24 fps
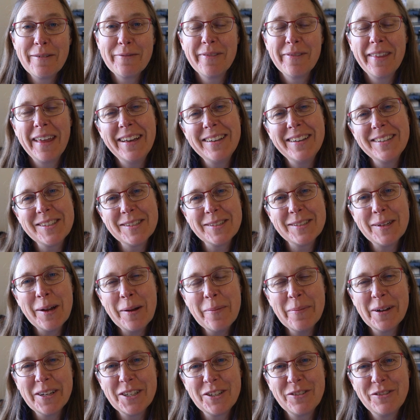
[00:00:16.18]
Thanks so
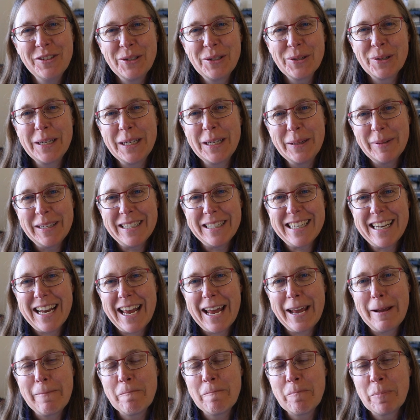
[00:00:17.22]
much for joining me
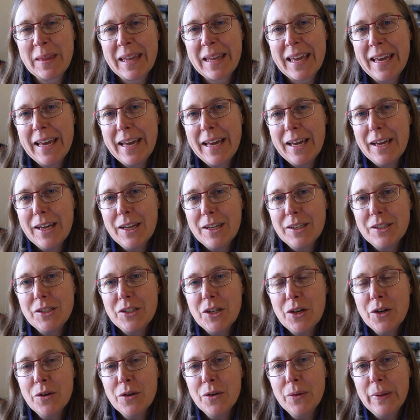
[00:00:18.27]
today.
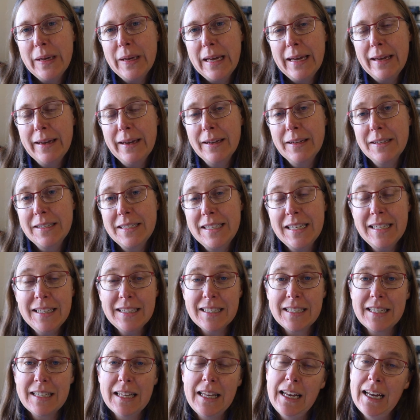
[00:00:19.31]
So,
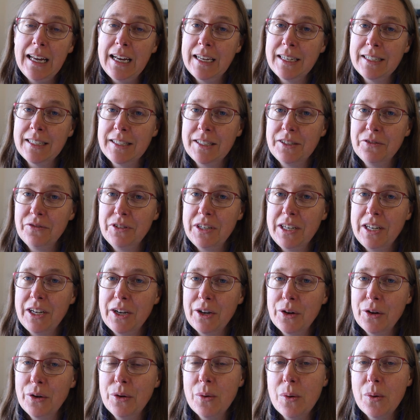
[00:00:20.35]
since the last
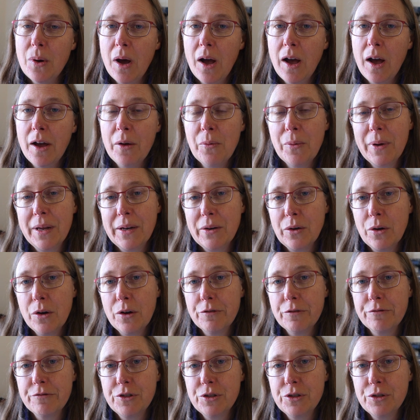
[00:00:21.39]
video, I went
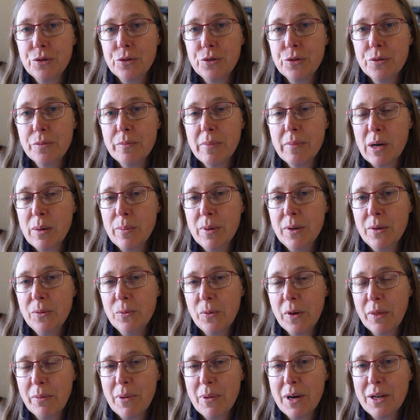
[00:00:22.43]
off to Melbourne
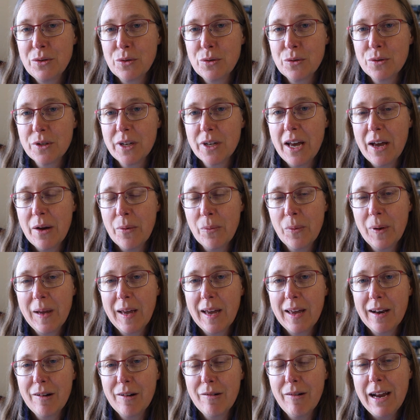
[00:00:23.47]
with my daughter and we
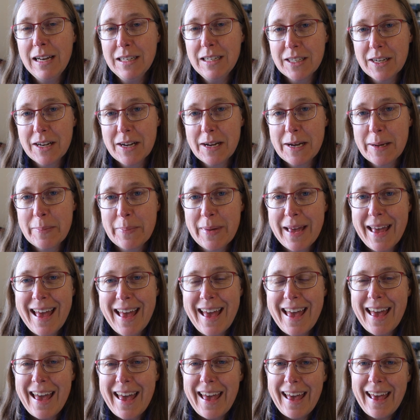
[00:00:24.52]
had a great time
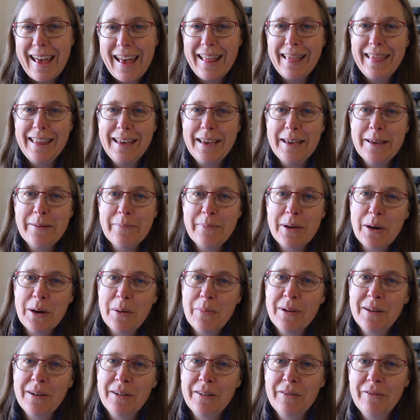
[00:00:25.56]
at the
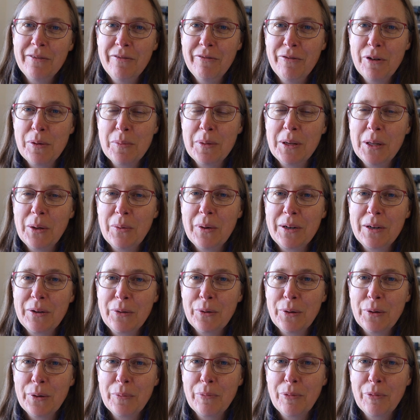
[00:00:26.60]
Melbourne Formula One
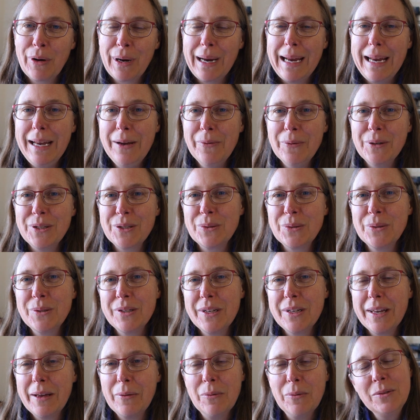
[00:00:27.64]
Grand Prix, which
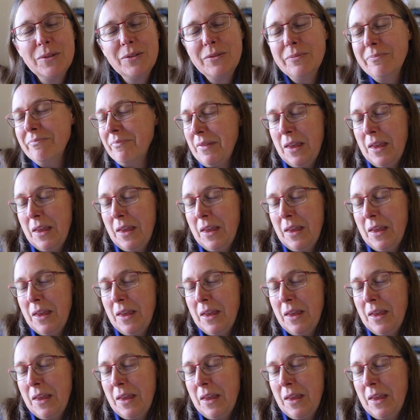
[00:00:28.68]
was, it was